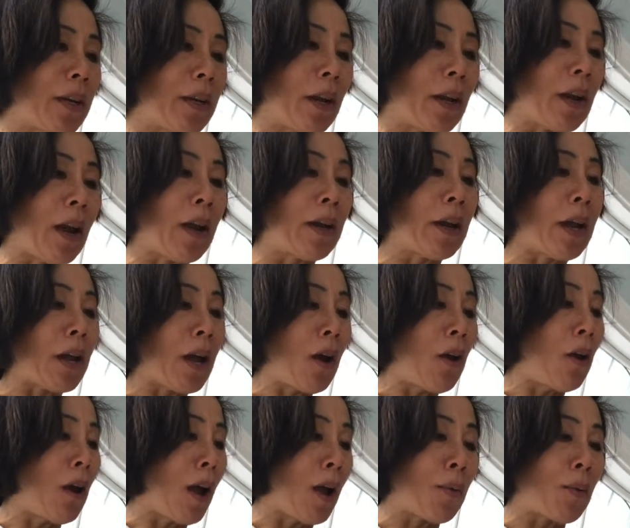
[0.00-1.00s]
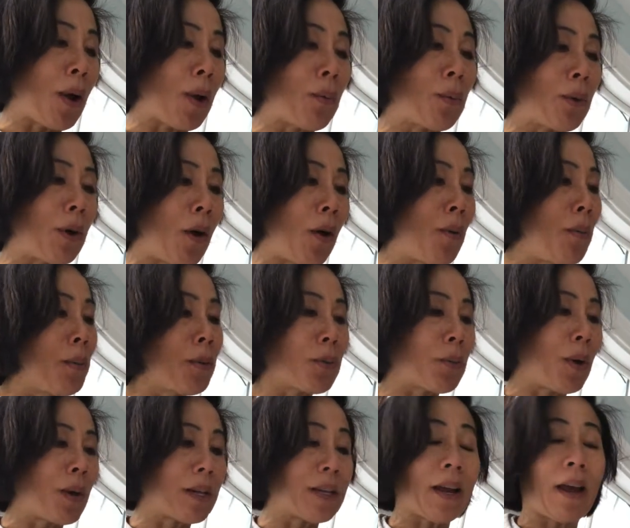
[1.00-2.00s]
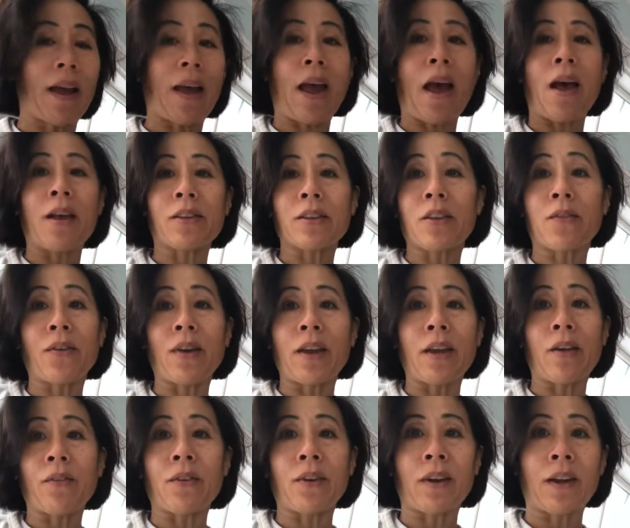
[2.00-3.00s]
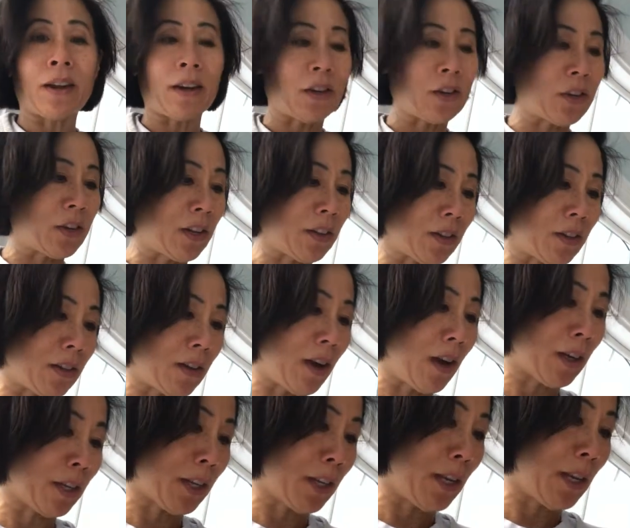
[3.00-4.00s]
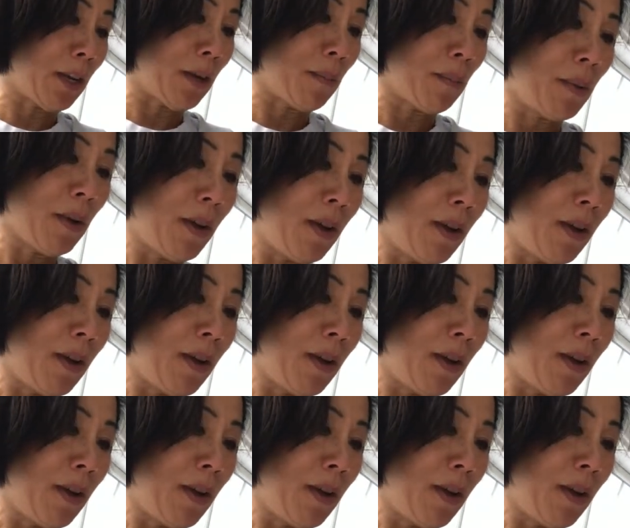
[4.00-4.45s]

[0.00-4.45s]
And I and I, I, I almost wanted to ask if I ever had a chance to talk to him